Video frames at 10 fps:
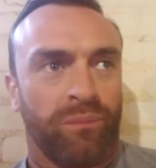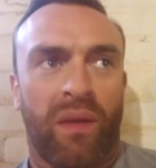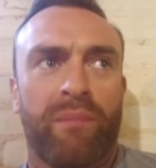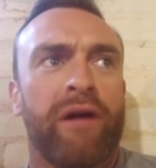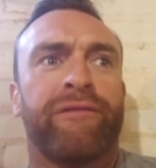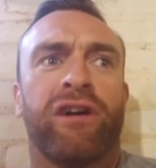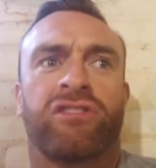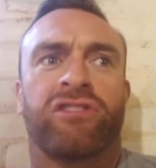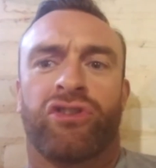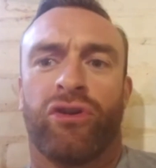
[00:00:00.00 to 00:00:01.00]
my
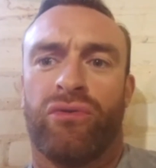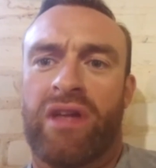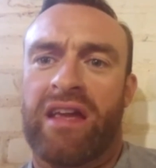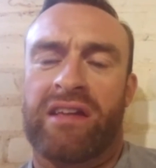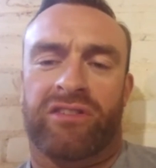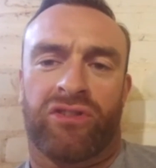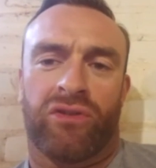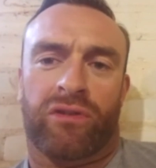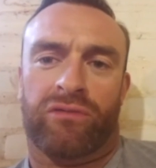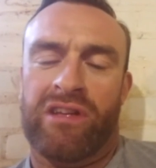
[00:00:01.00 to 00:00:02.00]
first 2
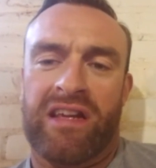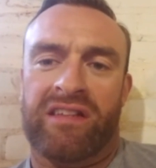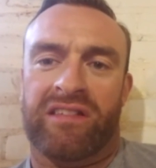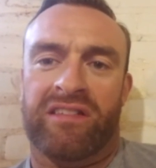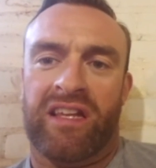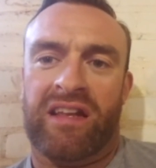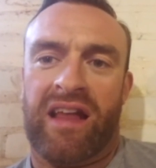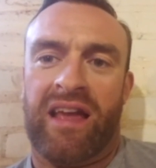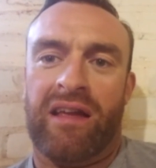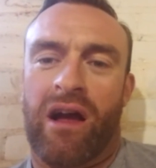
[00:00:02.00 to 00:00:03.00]
or 3 years in
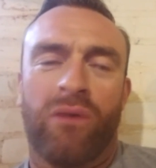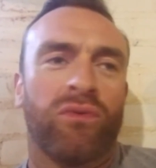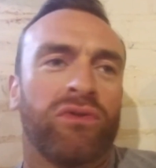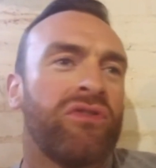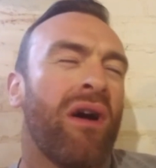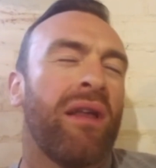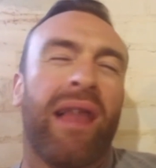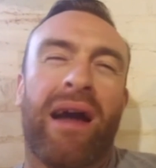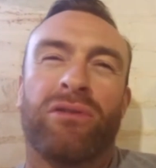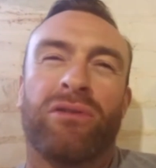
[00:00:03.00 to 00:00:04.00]
TNA, I was not allowed,